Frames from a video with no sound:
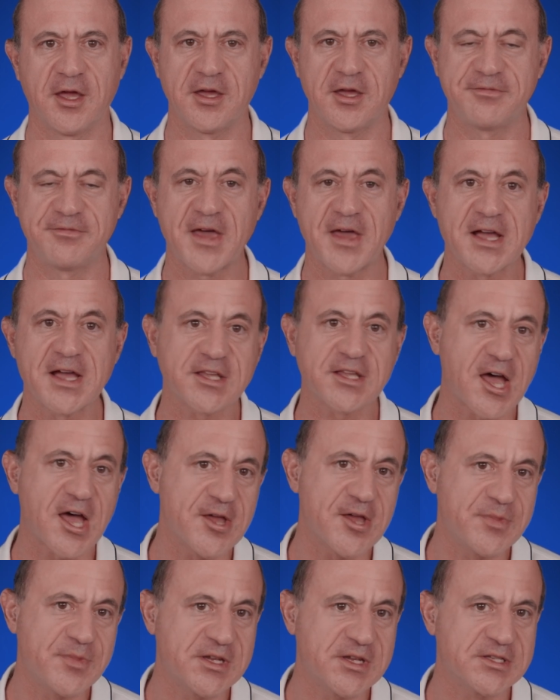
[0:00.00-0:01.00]
In fact,
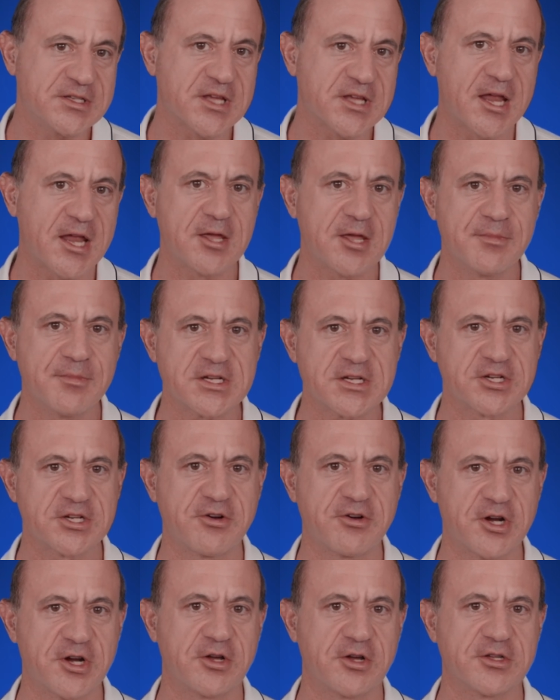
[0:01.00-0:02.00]
I've been designing mission
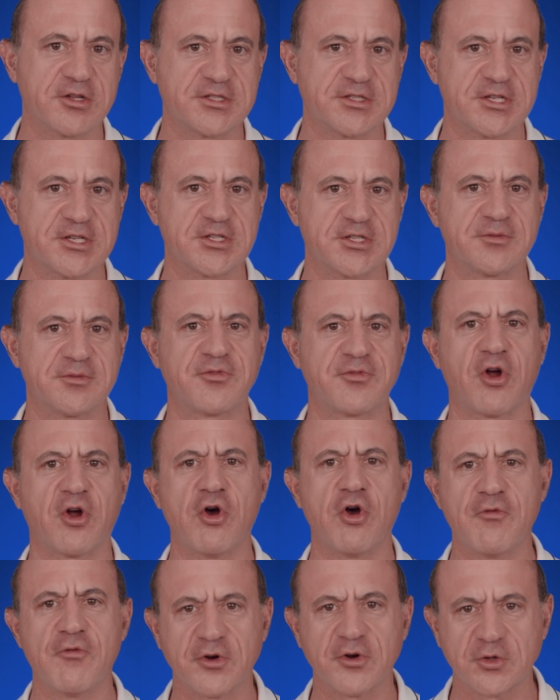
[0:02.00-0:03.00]
critical systems for
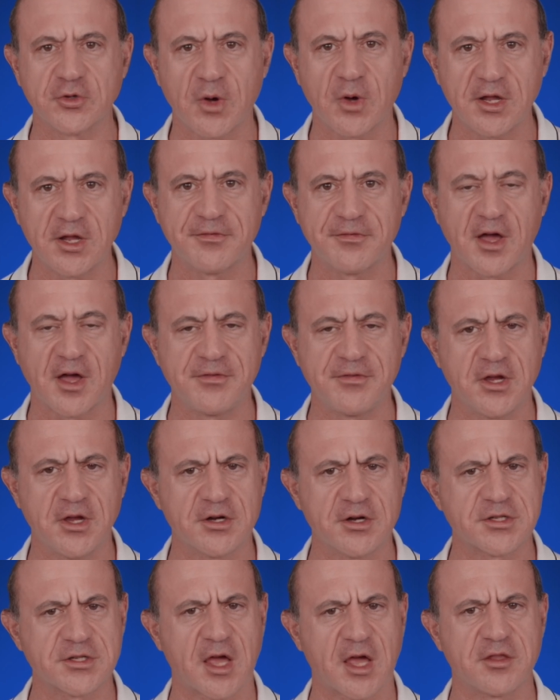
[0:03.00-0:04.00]
over 25
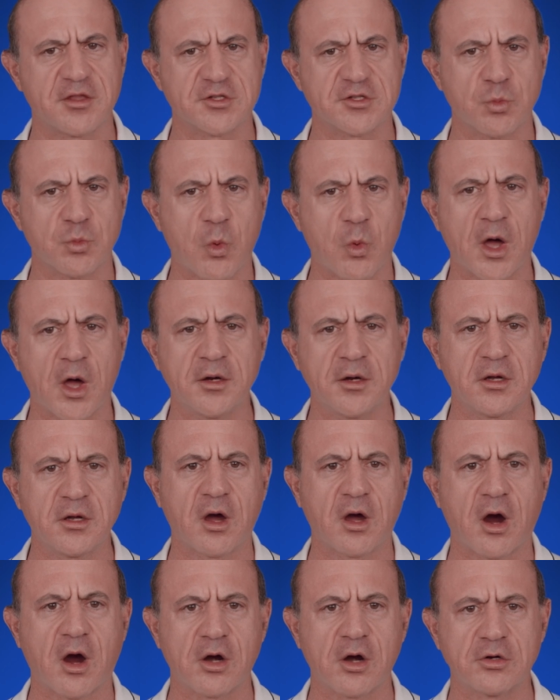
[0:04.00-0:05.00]
years, and there's one
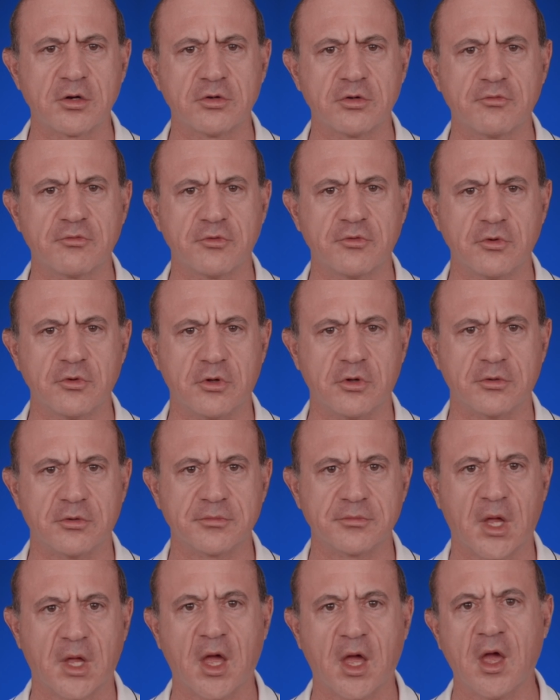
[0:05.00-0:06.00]
cardinal rule
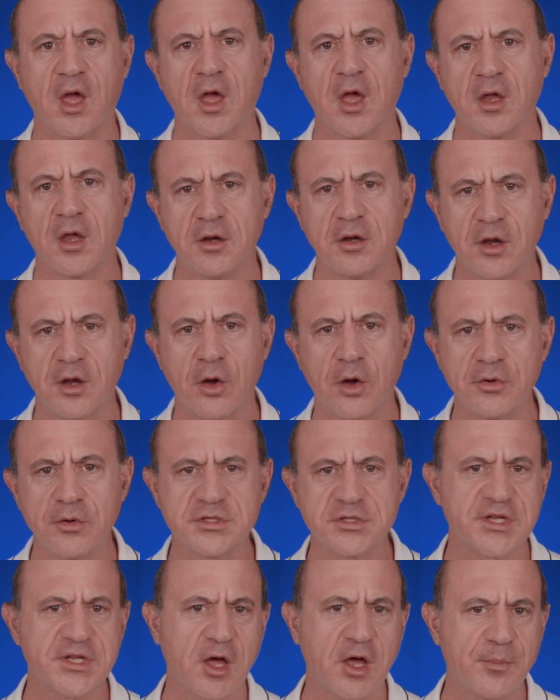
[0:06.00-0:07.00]
no
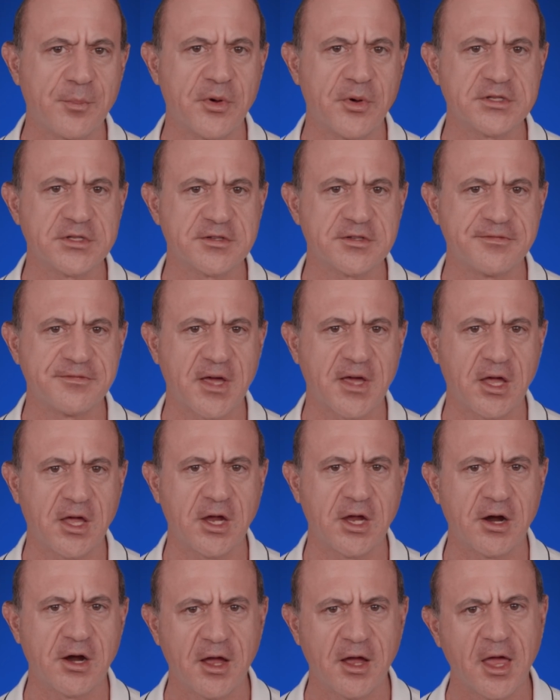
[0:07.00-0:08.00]
single points of
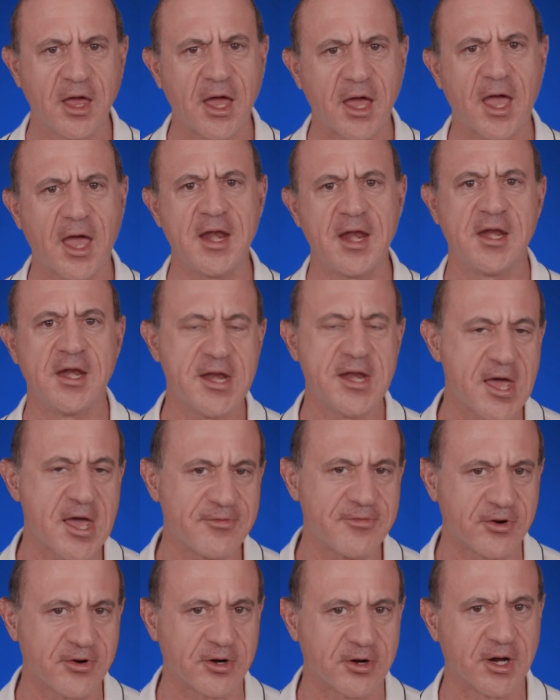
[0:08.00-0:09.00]
failure and
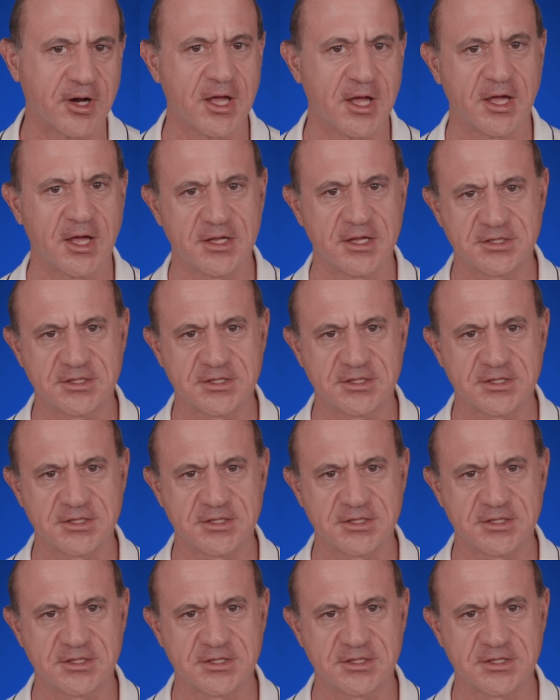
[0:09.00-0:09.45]
never a